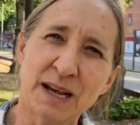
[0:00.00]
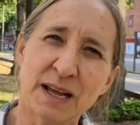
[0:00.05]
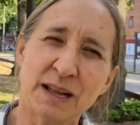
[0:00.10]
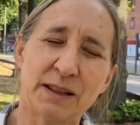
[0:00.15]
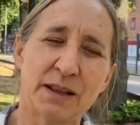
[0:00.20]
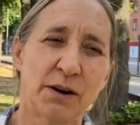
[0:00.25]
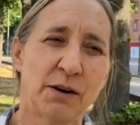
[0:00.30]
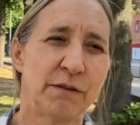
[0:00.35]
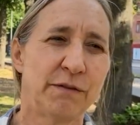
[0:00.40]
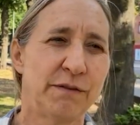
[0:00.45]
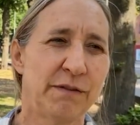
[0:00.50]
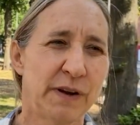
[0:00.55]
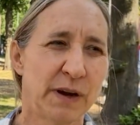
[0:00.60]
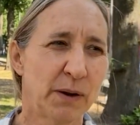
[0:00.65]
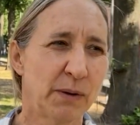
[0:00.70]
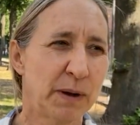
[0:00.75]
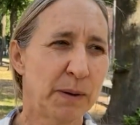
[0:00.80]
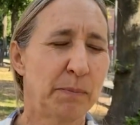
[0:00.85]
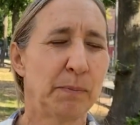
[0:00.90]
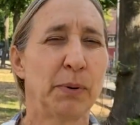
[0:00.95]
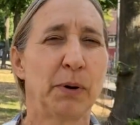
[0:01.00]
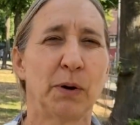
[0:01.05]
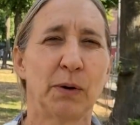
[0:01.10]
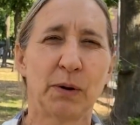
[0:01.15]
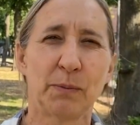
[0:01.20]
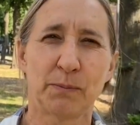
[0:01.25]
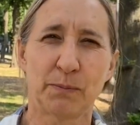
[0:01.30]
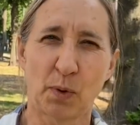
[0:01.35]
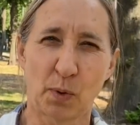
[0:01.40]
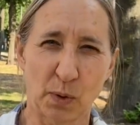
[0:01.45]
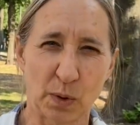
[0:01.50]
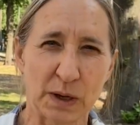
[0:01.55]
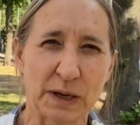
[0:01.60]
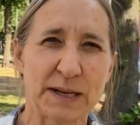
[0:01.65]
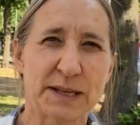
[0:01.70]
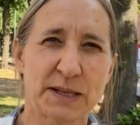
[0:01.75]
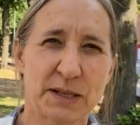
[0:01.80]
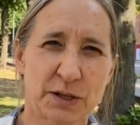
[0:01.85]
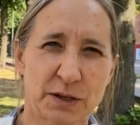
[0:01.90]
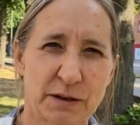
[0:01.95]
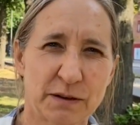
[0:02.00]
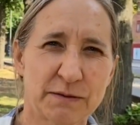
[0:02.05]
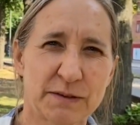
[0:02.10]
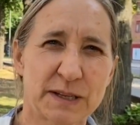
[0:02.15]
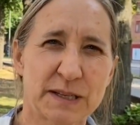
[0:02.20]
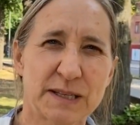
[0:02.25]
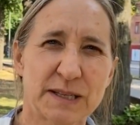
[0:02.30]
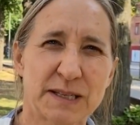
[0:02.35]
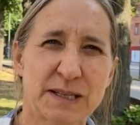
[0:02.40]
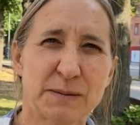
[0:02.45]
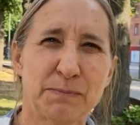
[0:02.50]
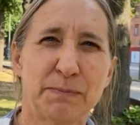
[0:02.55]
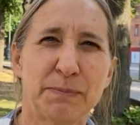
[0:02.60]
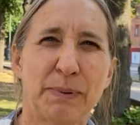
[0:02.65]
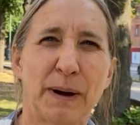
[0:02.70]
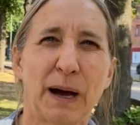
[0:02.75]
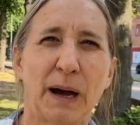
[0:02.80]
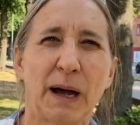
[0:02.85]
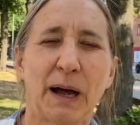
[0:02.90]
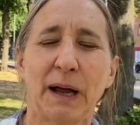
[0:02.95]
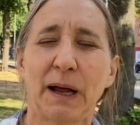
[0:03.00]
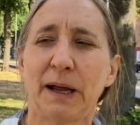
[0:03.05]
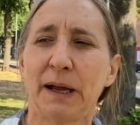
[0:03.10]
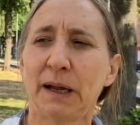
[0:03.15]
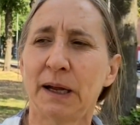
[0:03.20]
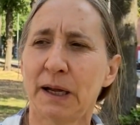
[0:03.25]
that are very poorly serviced by